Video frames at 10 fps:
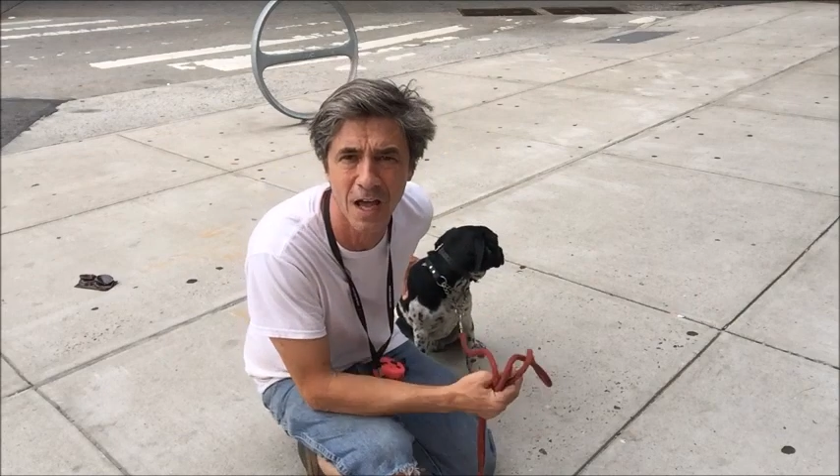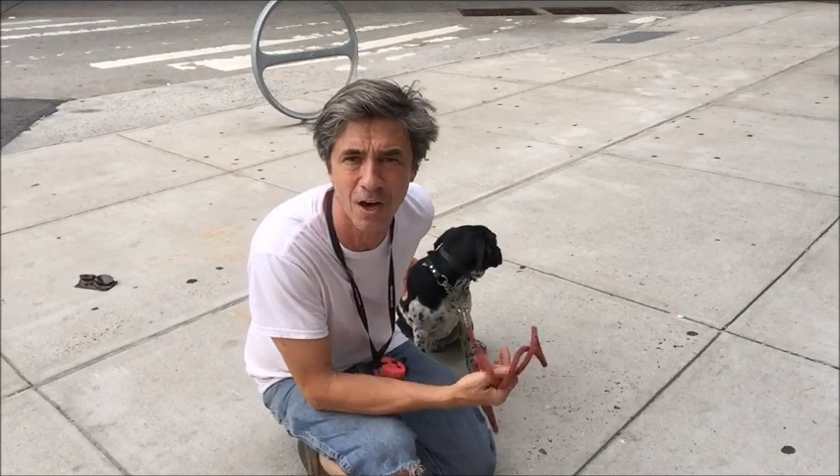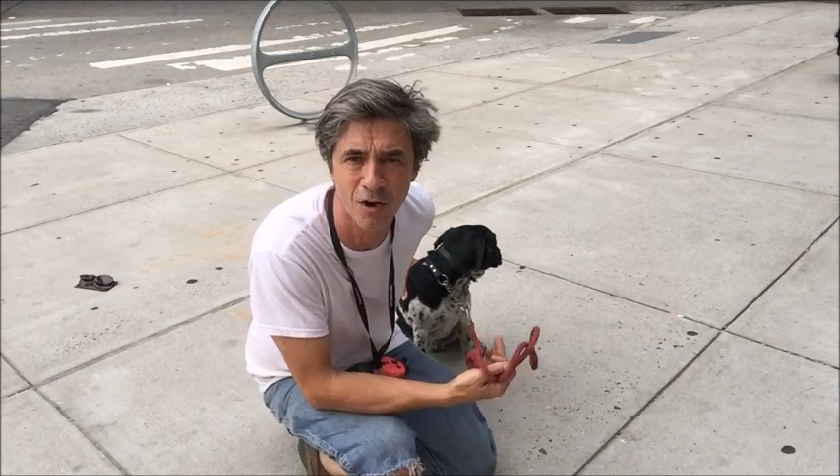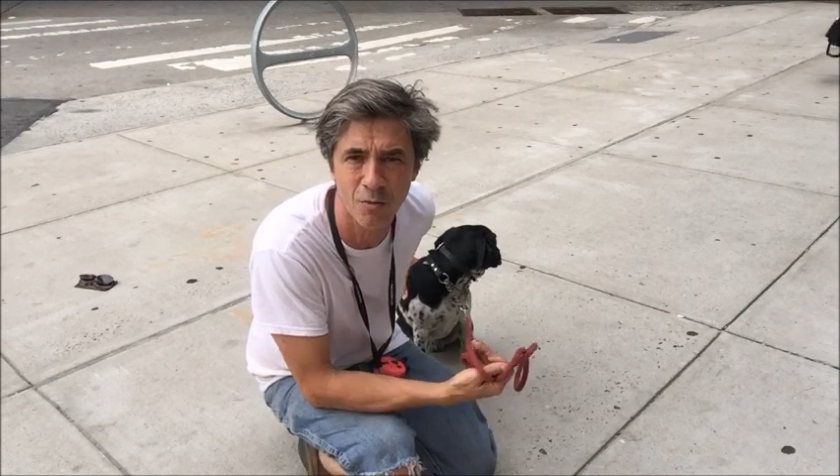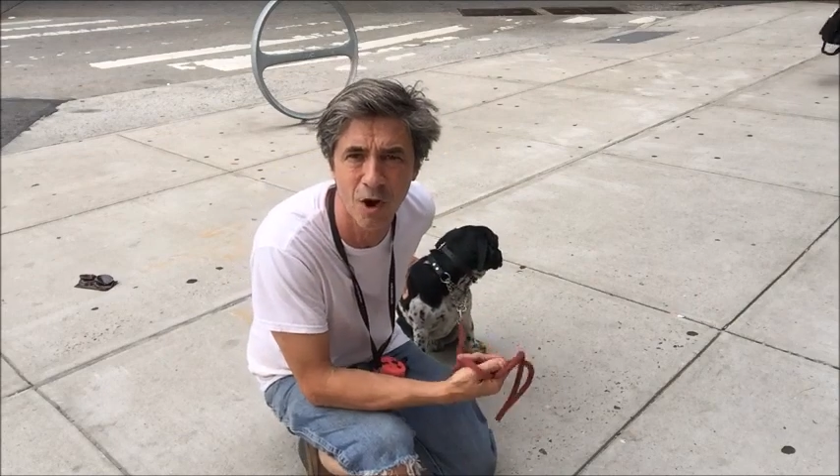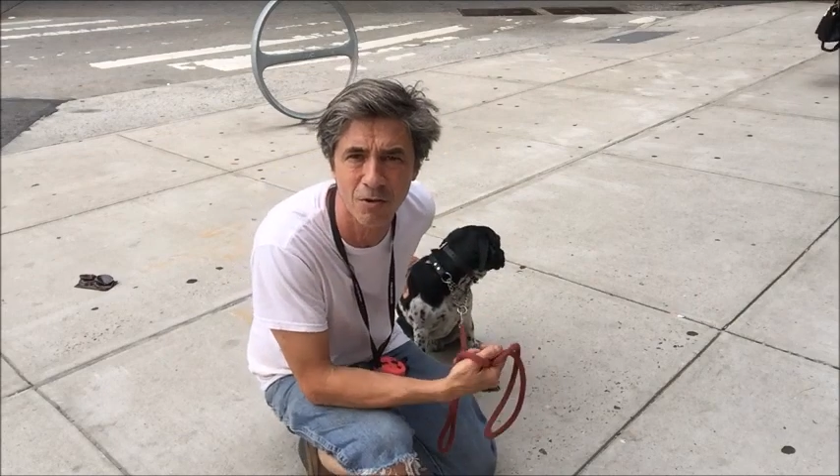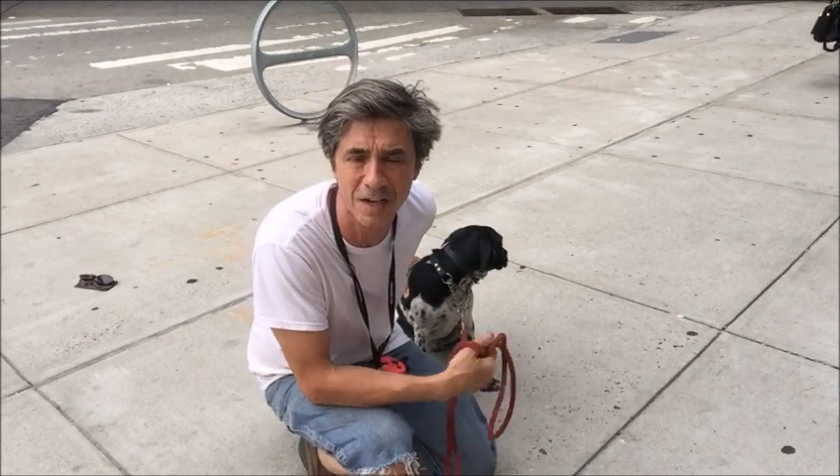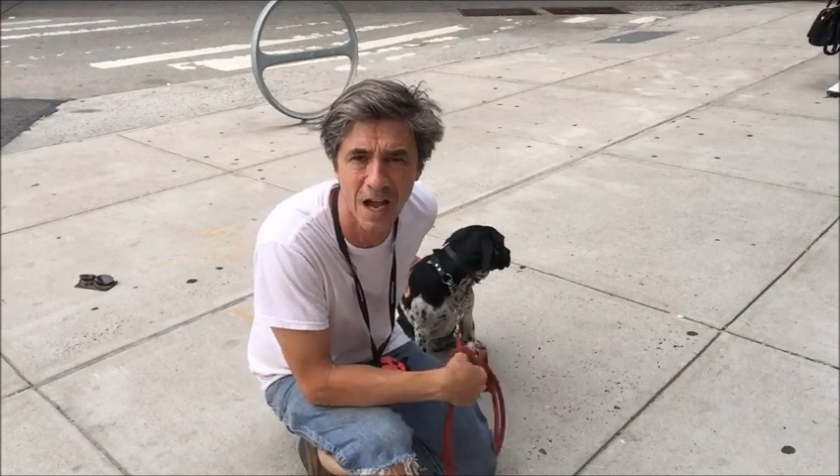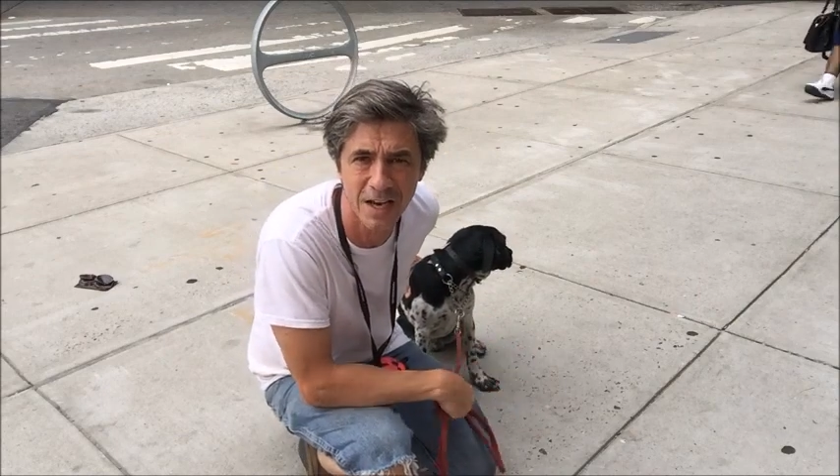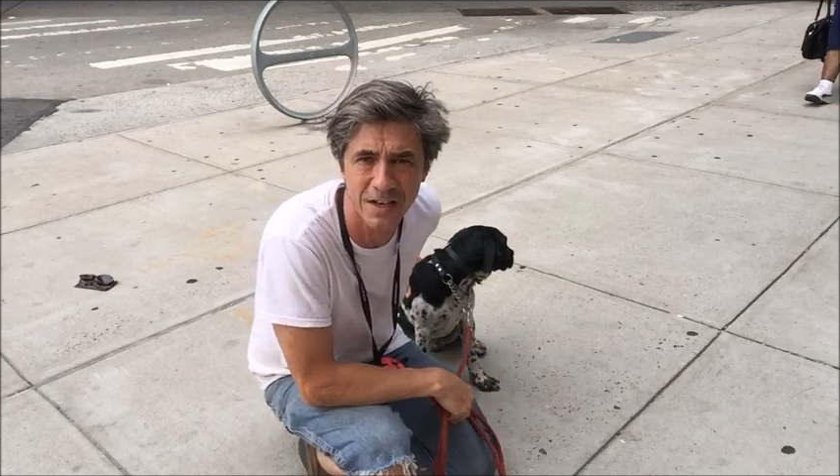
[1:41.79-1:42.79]
out on a road,
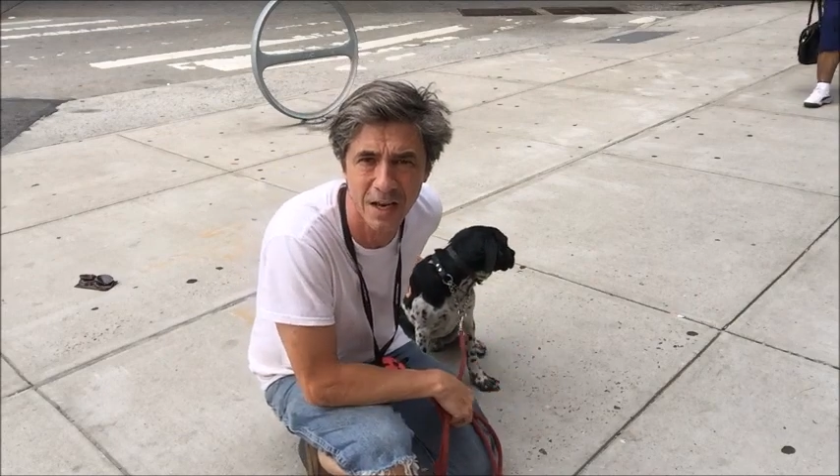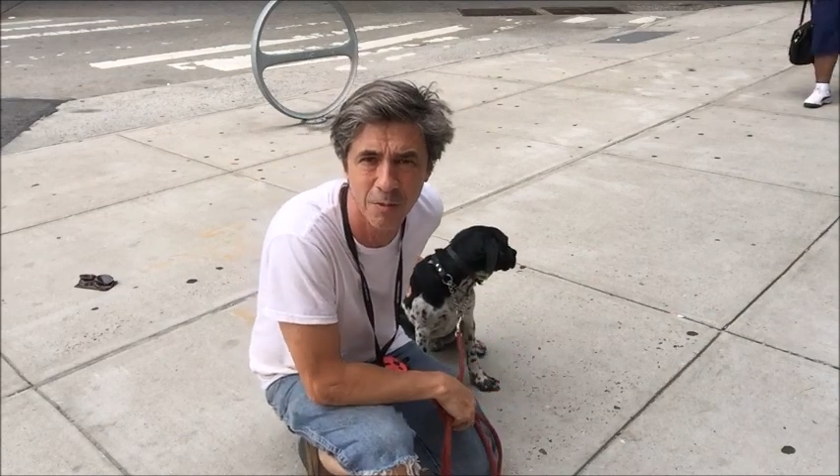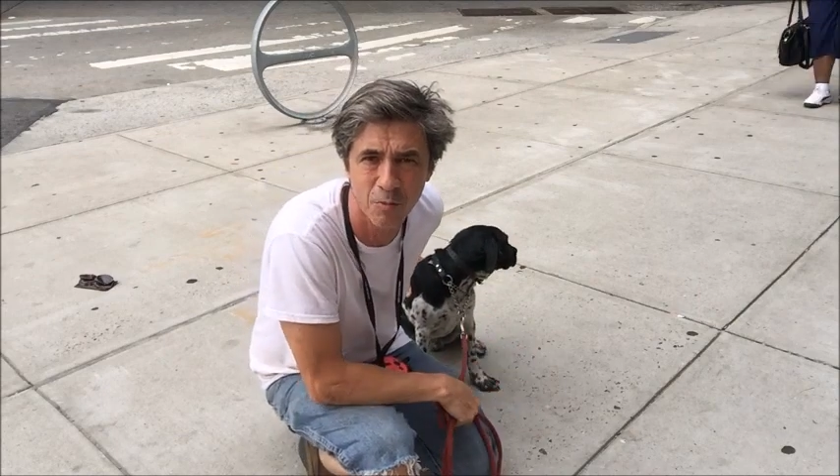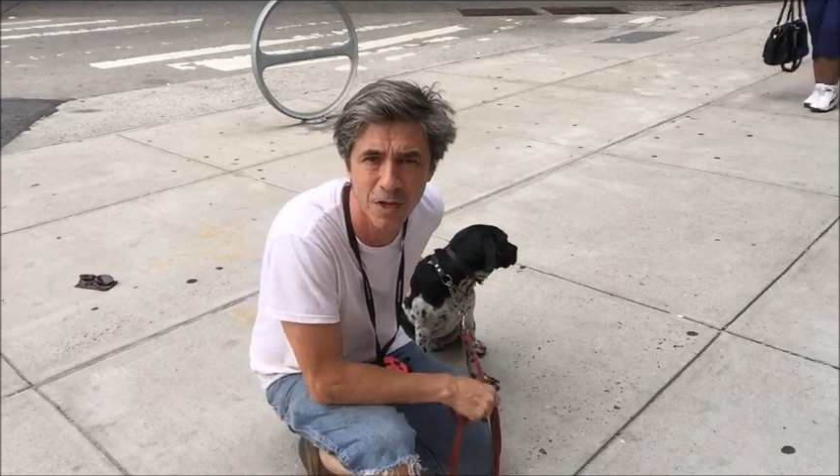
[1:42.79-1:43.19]
god damn it,